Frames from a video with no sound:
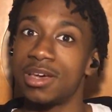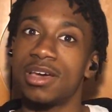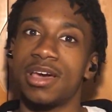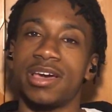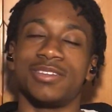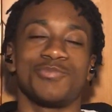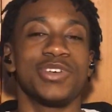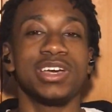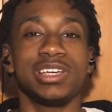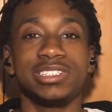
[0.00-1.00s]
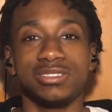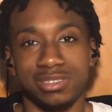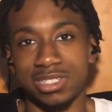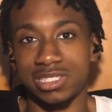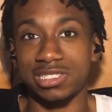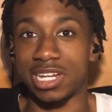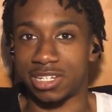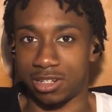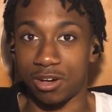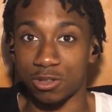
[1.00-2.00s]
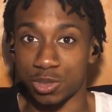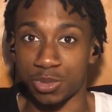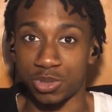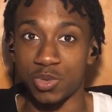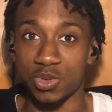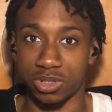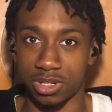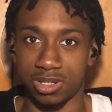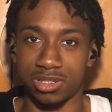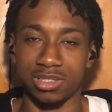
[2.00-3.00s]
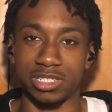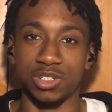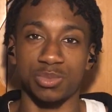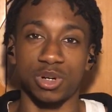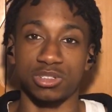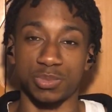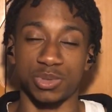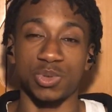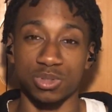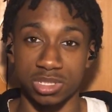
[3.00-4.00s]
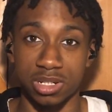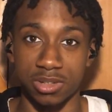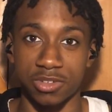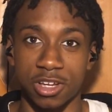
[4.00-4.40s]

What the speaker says: And since he's like an entrepreneur, like talking about entrepreneur stuff,